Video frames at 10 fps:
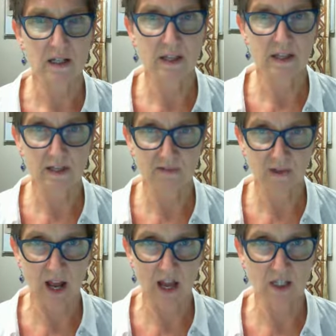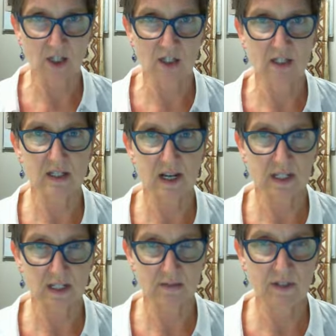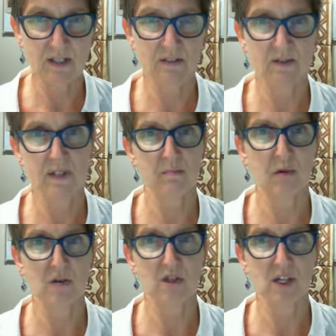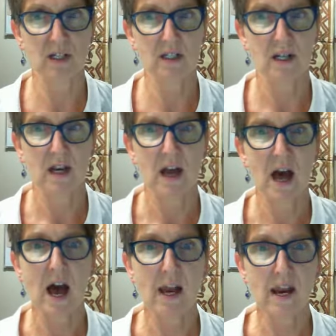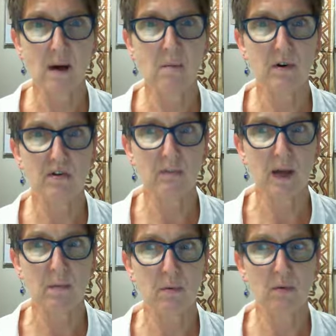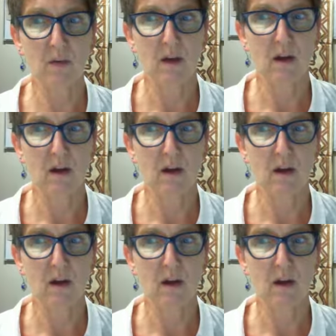the different actions and activities of this project, a number of people